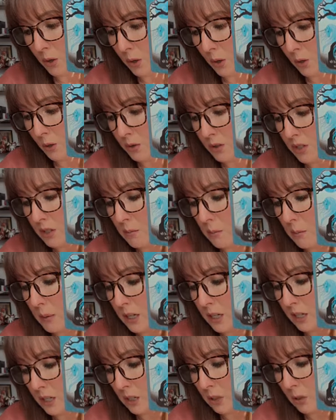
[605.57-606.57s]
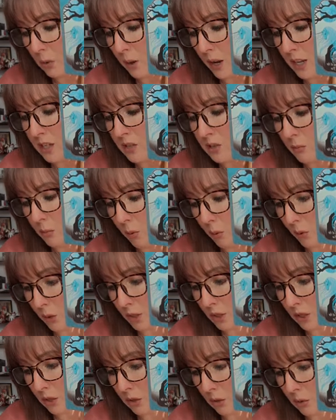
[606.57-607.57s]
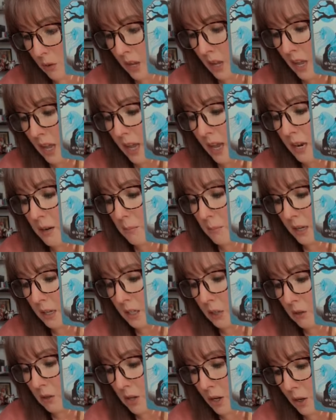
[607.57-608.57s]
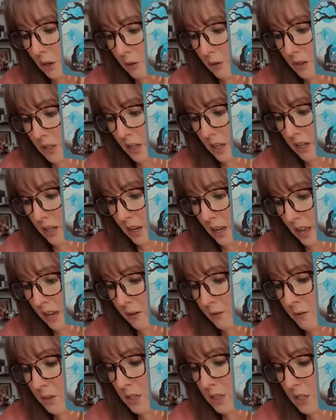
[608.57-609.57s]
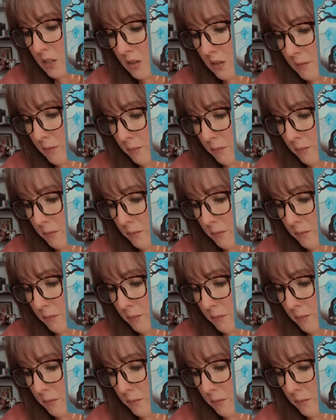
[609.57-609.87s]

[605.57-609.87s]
the earth to meet you and support you. And may you know that every,